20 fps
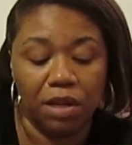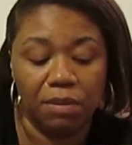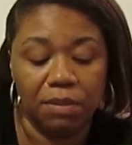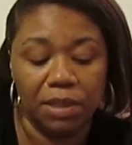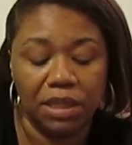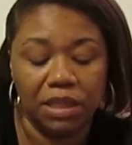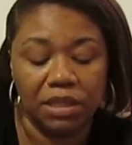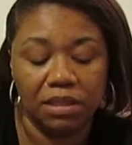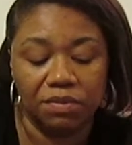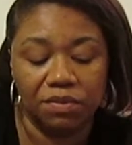
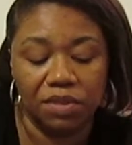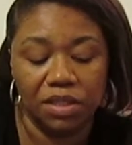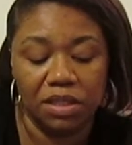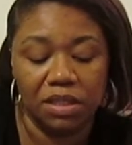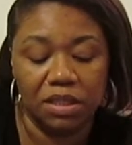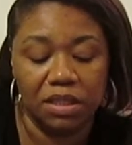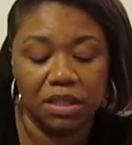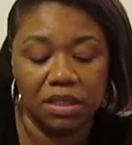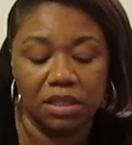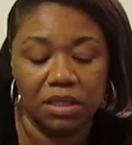because Vince
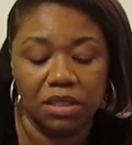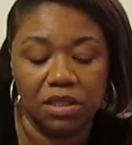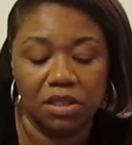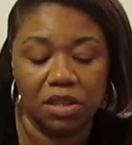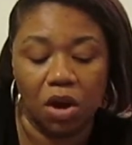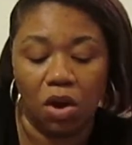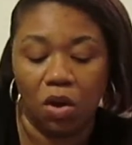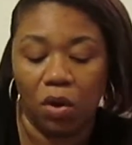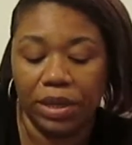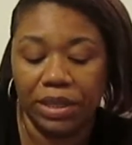is his
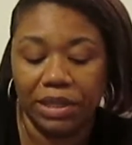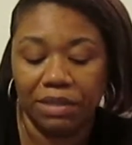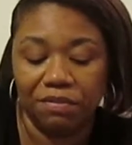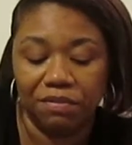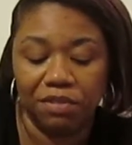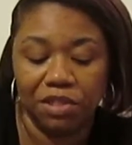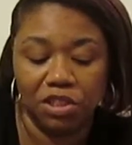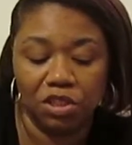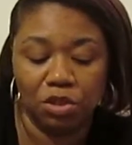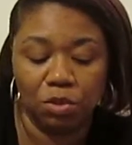own
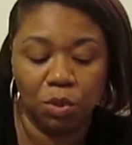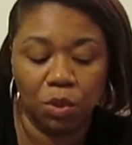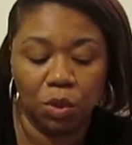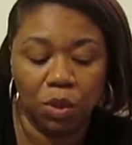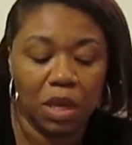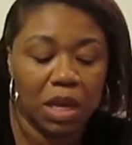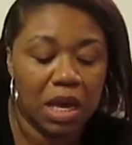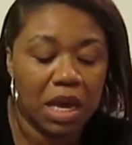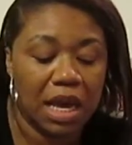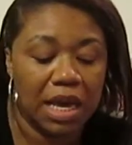individual
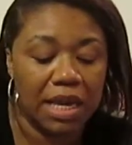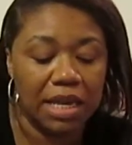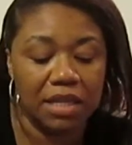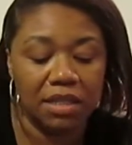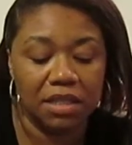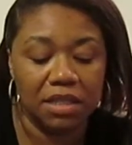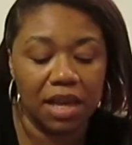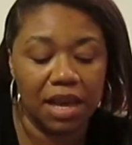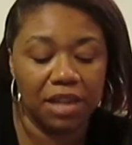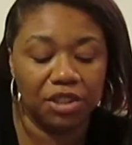and
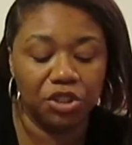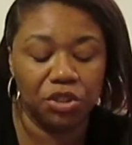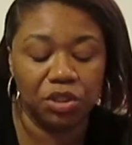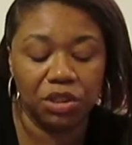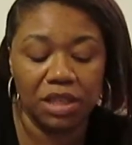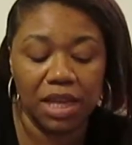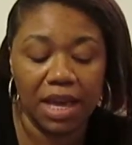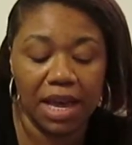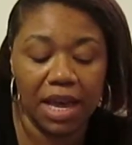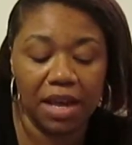he's not your
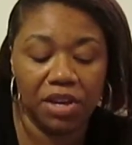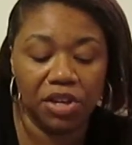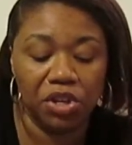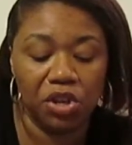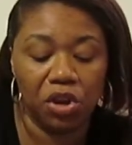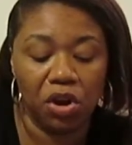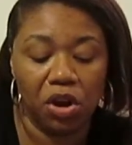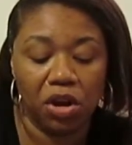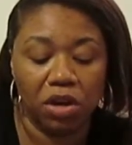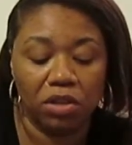dad,
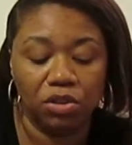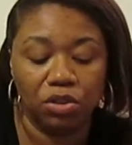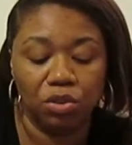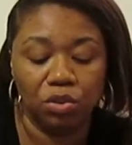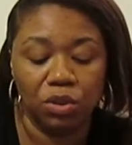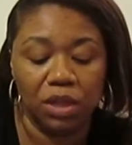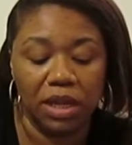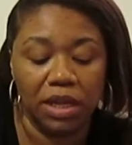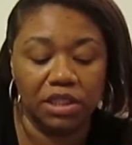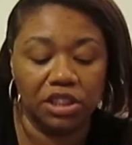nor do
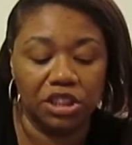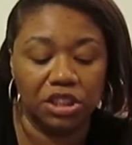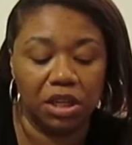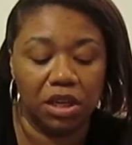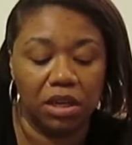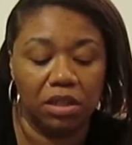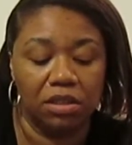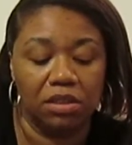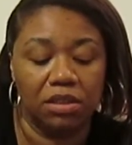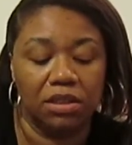they
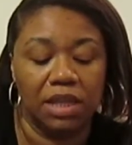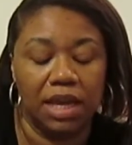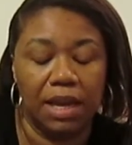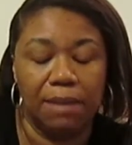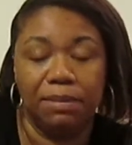share the same